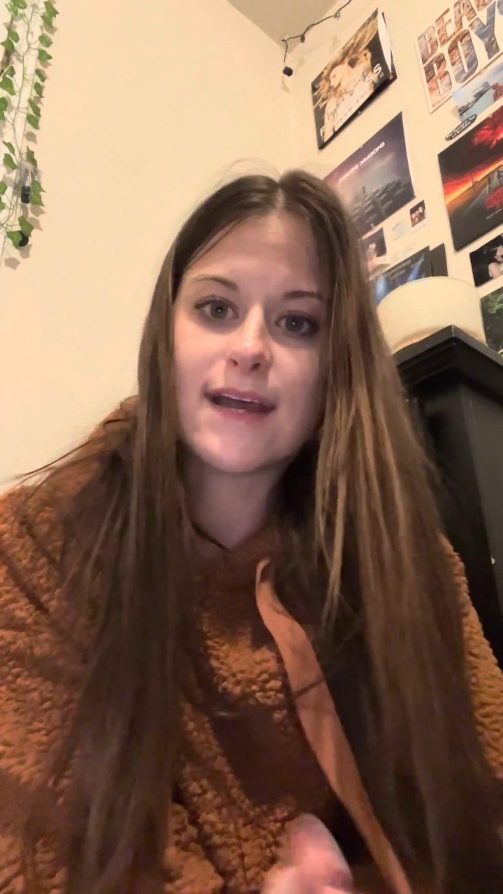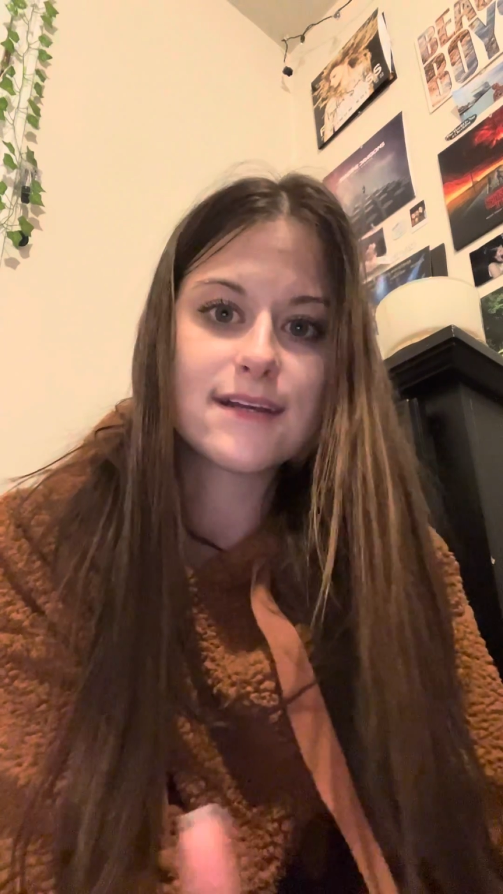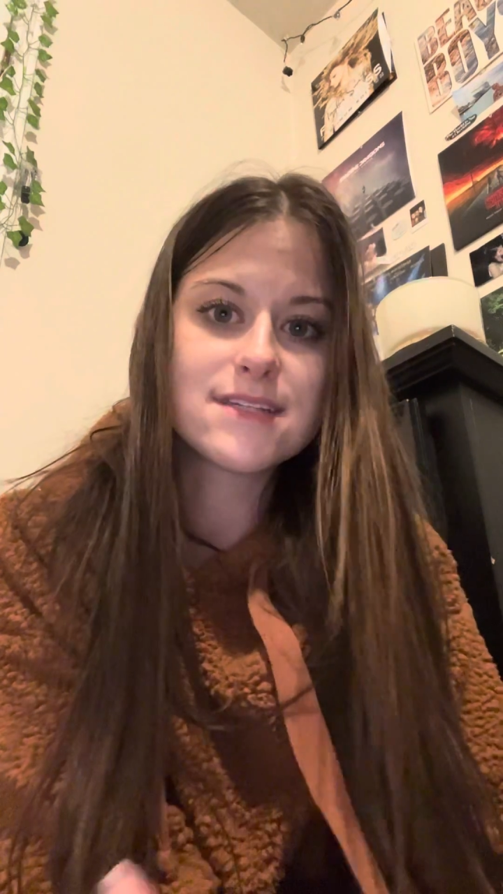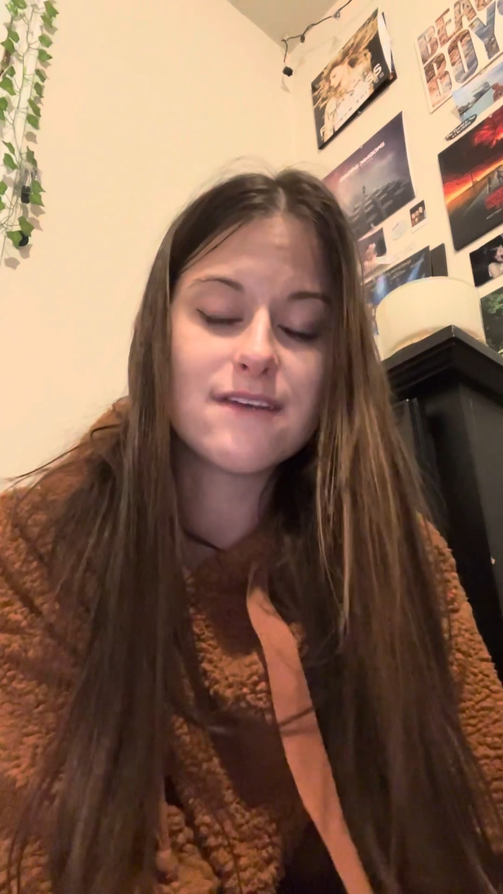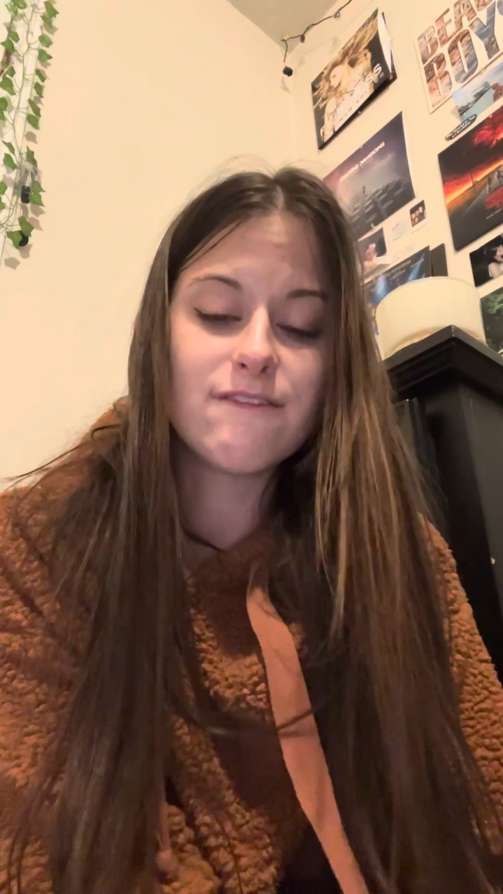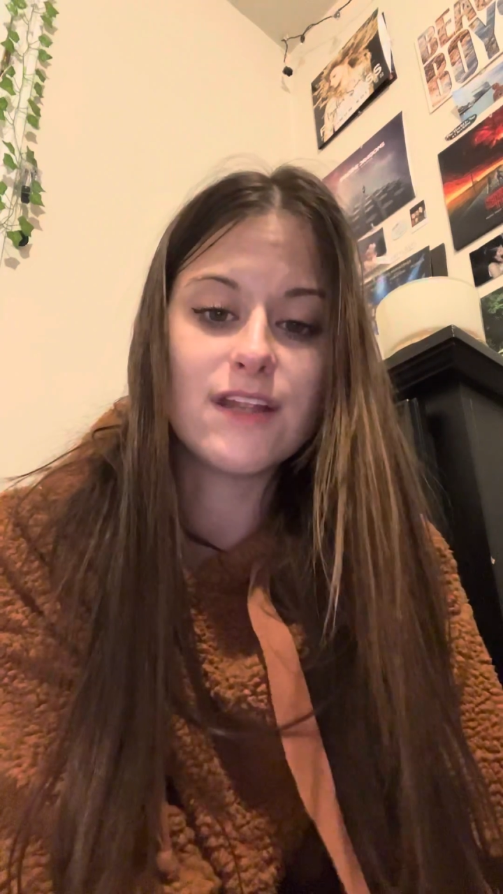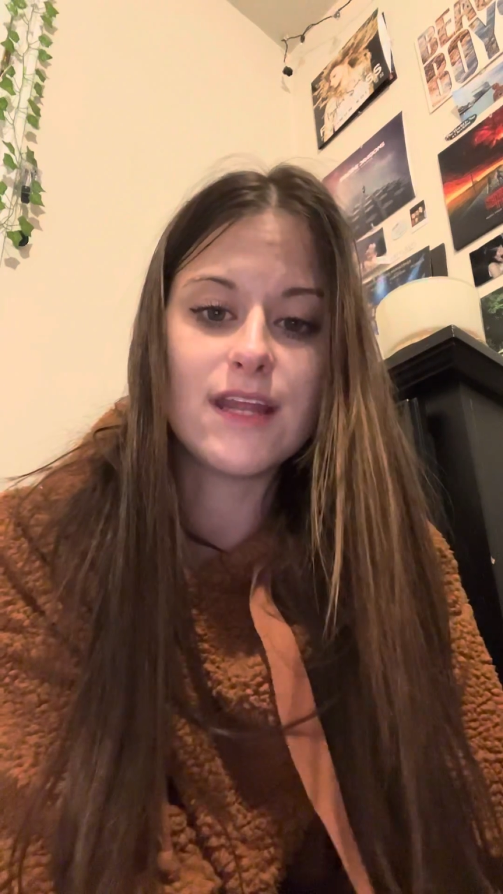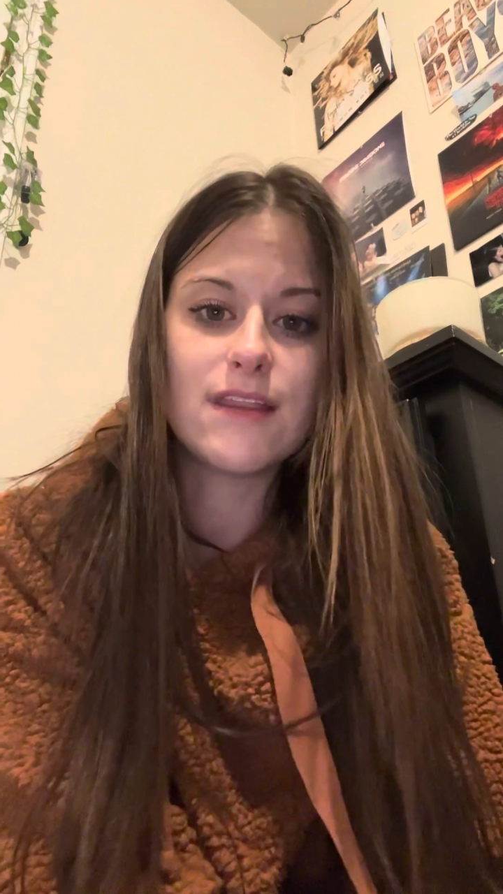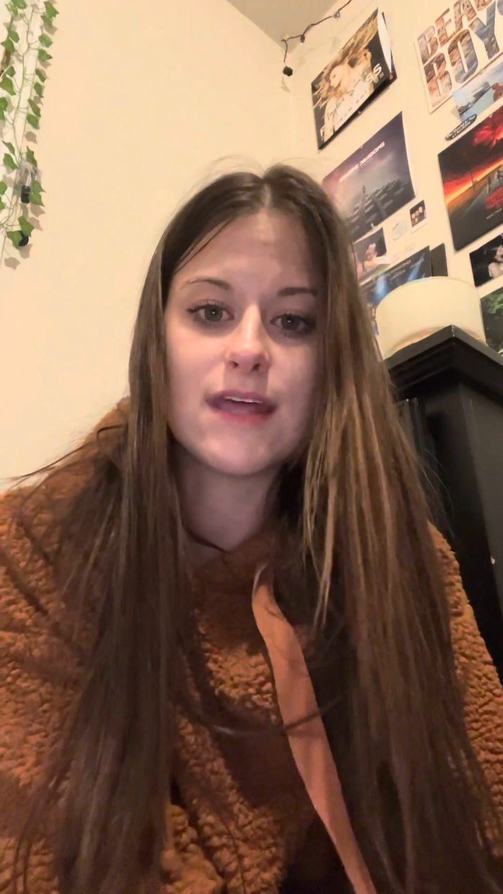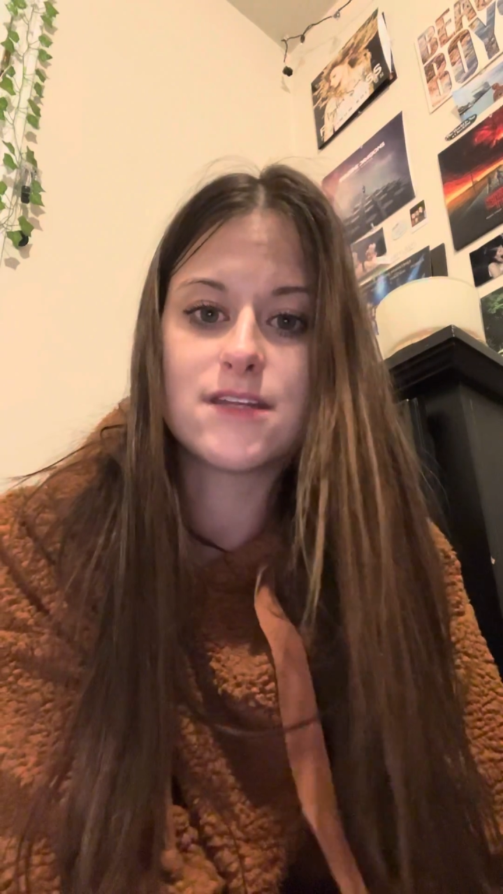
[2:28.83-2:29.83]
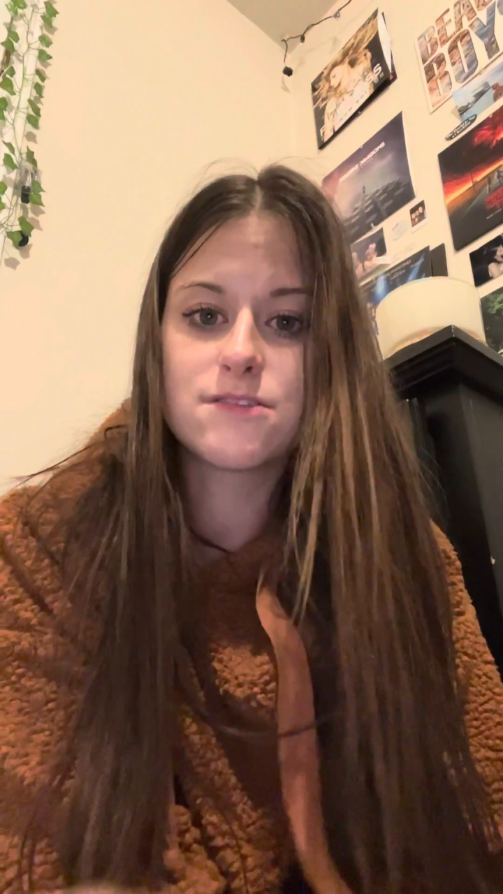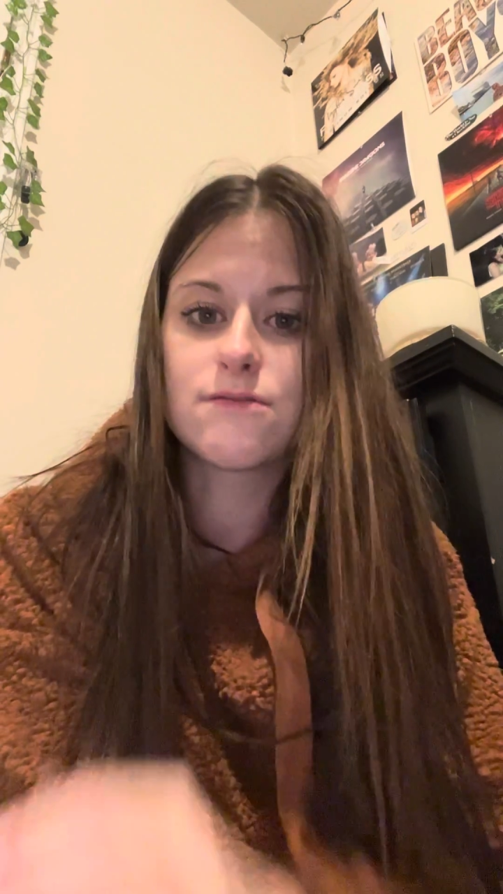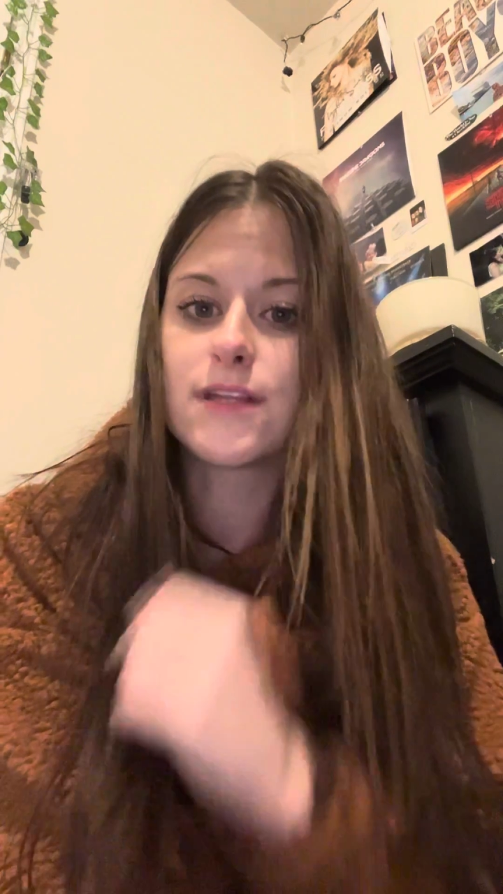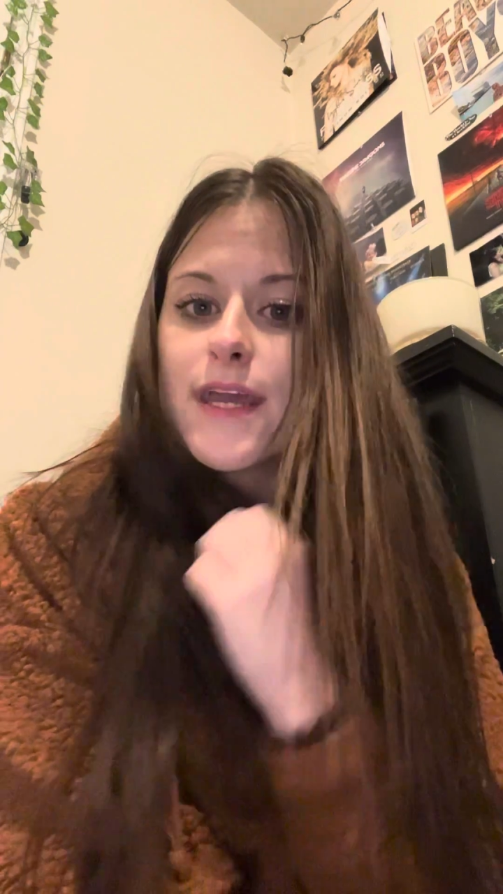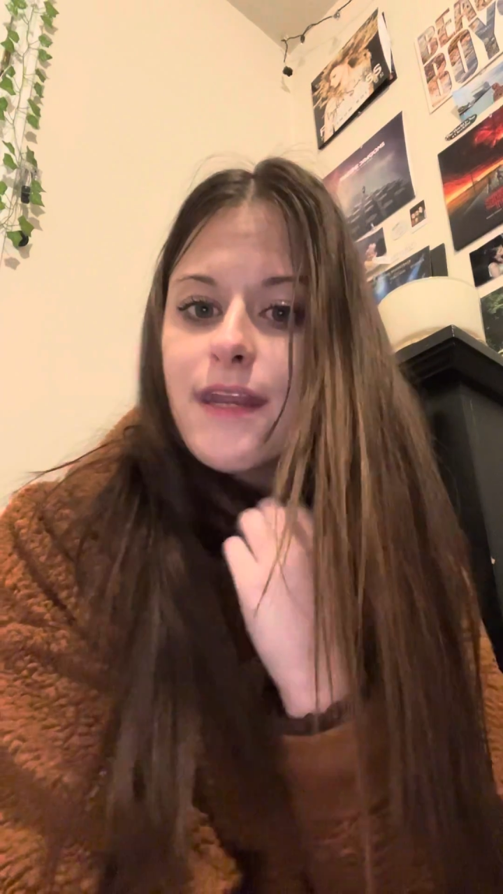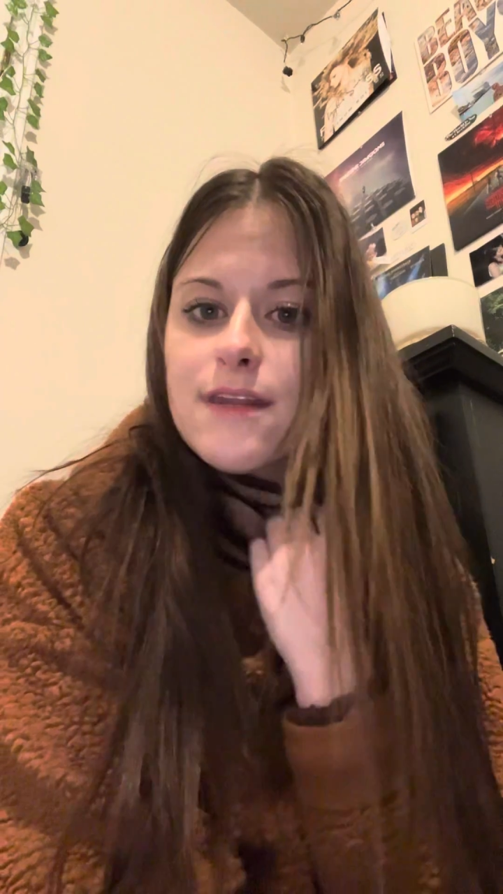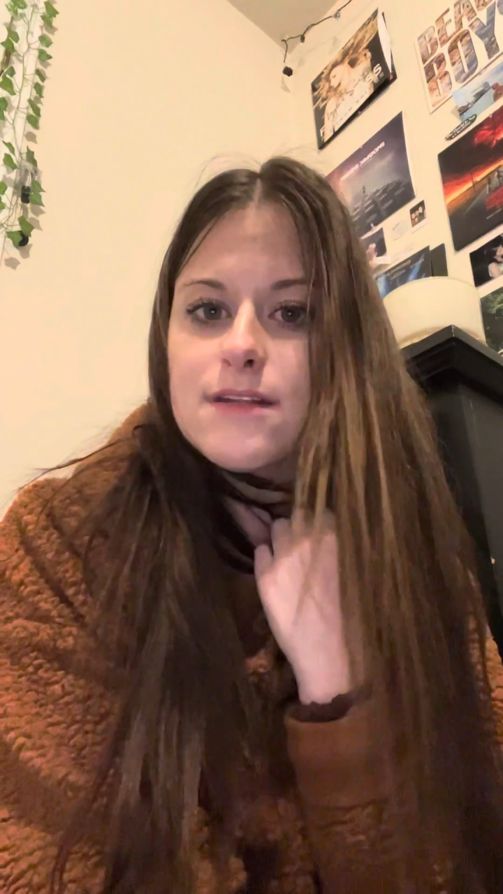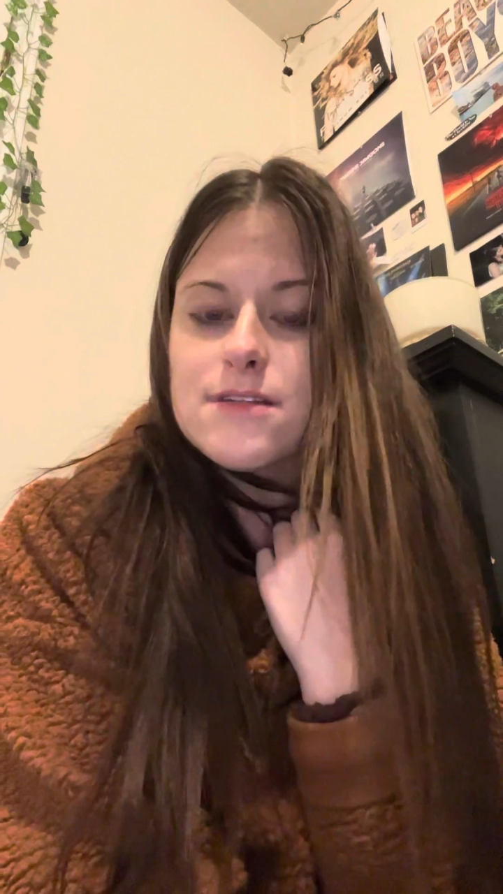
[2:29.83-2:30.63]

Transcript: activity that is related